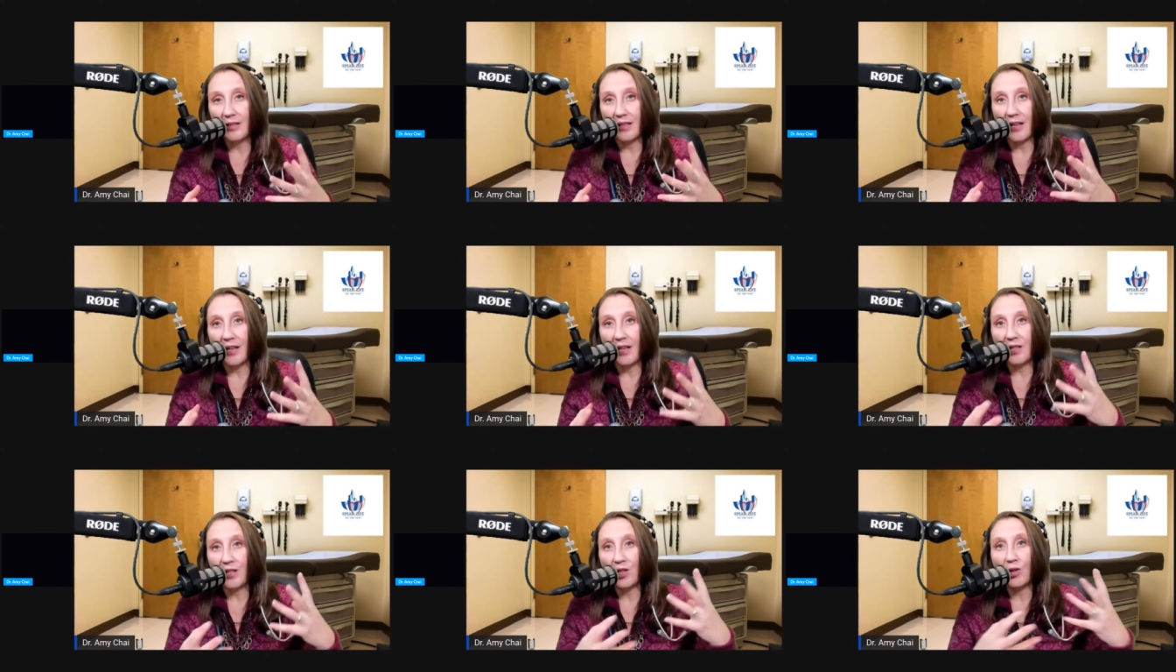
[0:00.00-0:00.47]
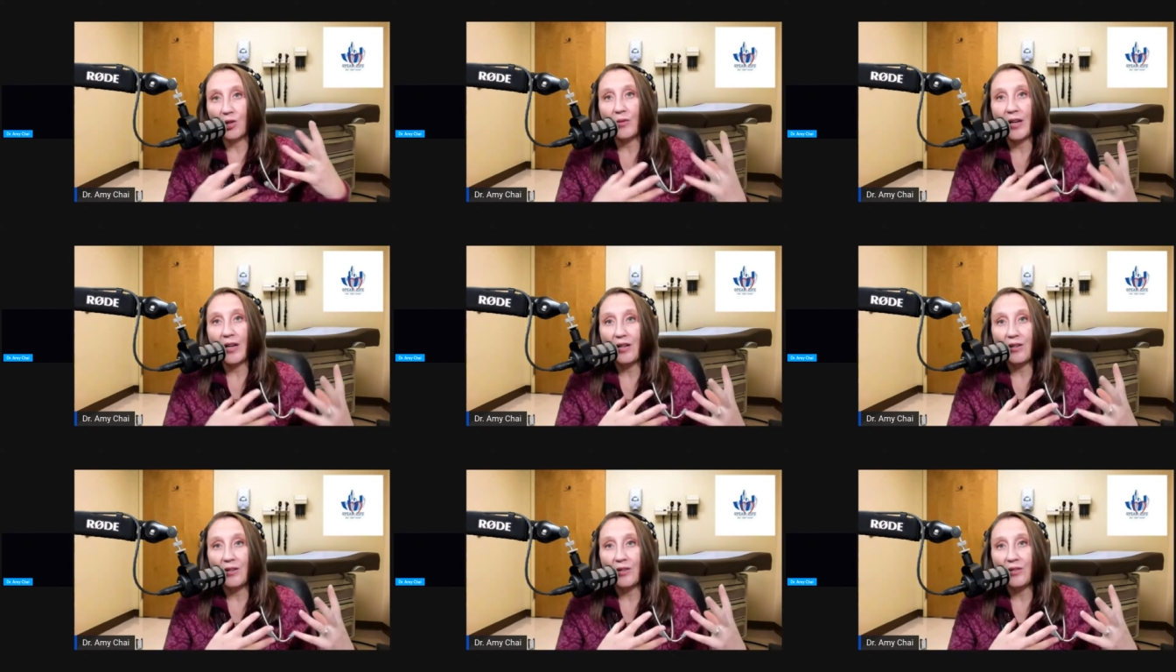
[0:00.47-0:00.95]
it
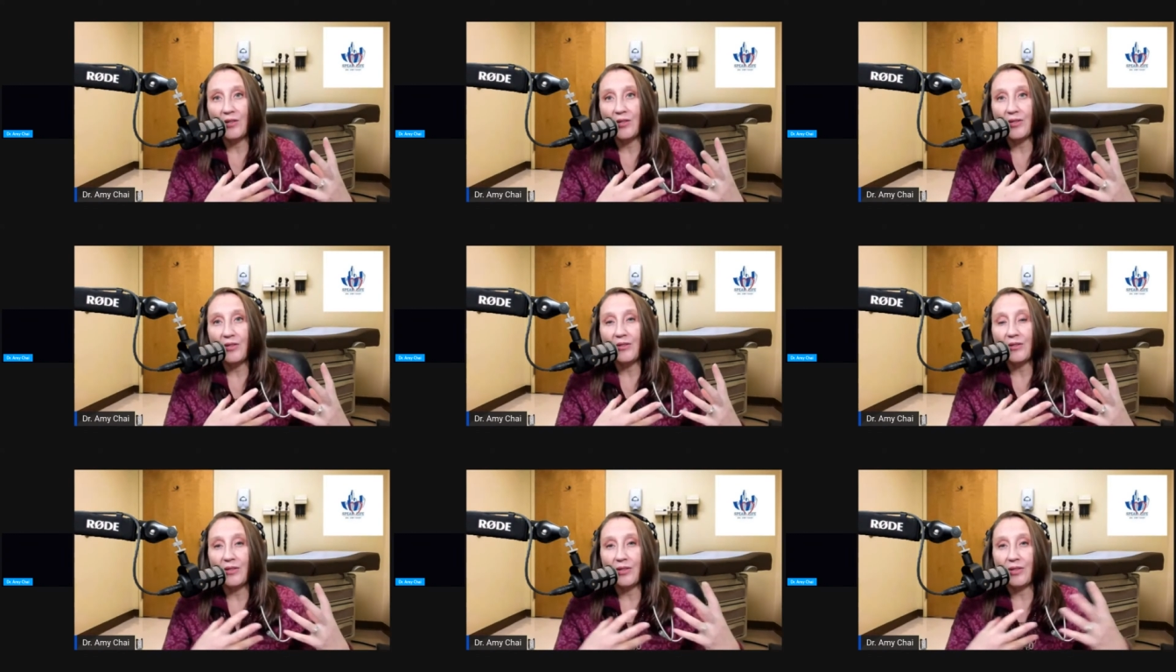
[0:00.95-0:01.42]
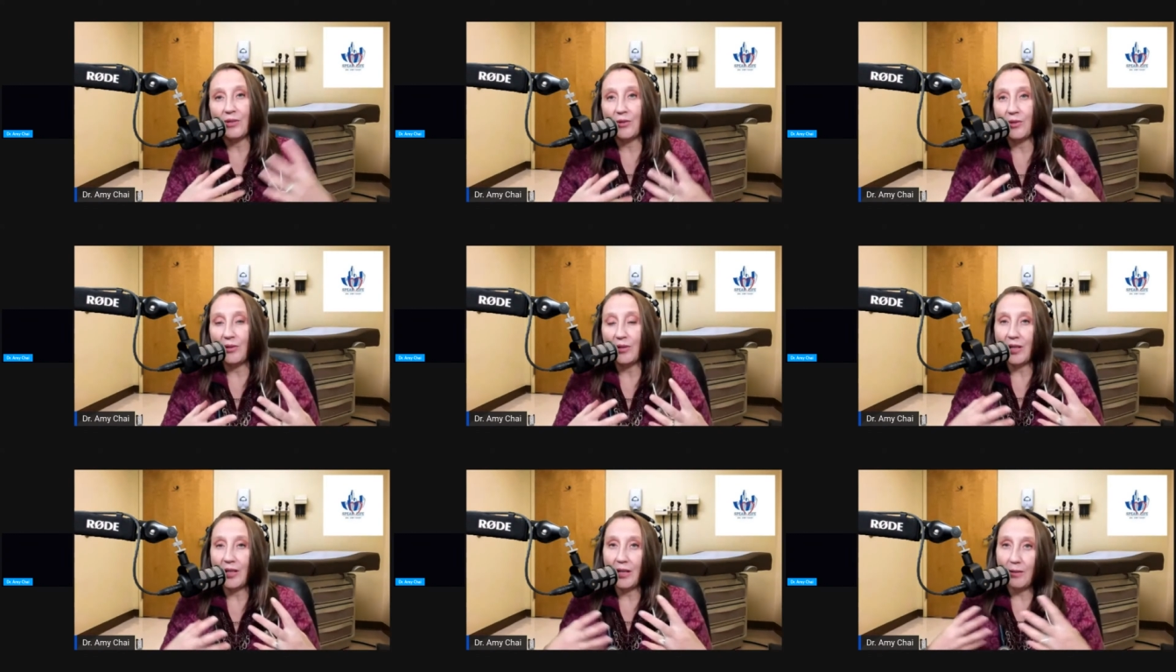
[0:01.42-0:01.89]
triggers
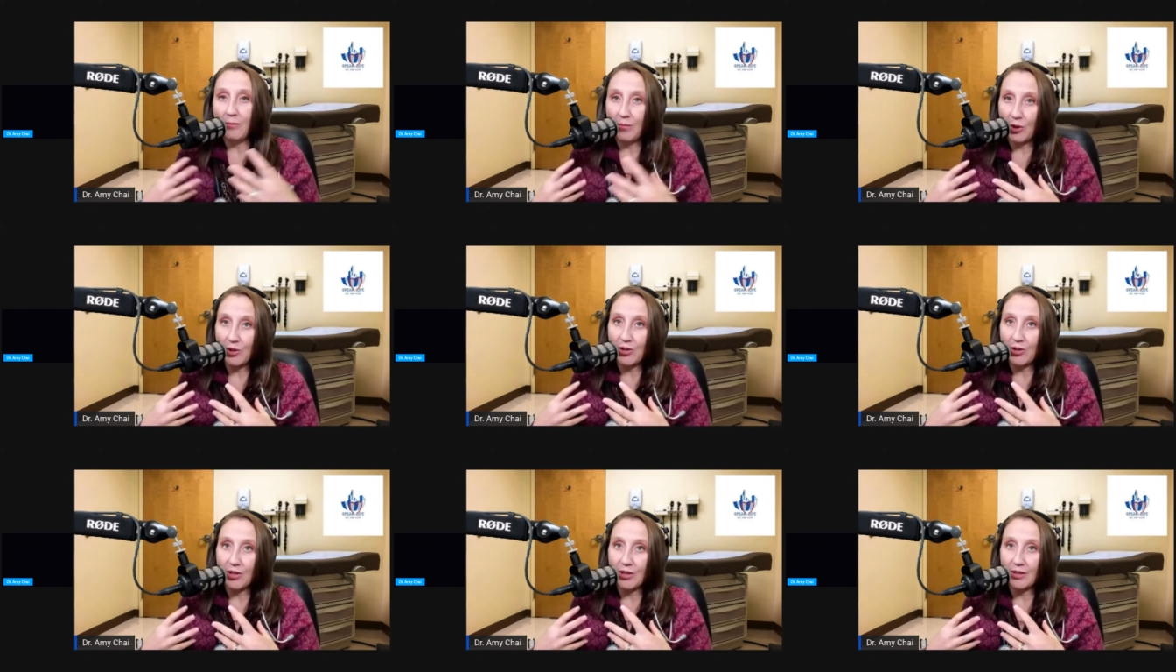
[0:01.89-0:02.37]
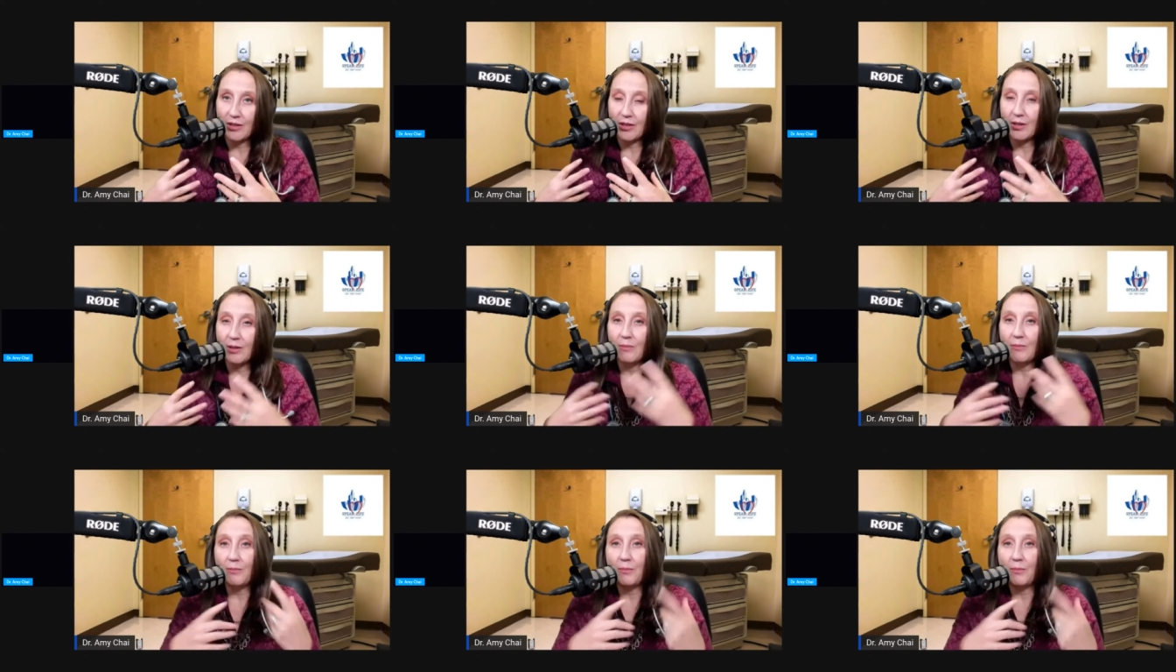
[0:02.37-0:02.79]
certain emotions.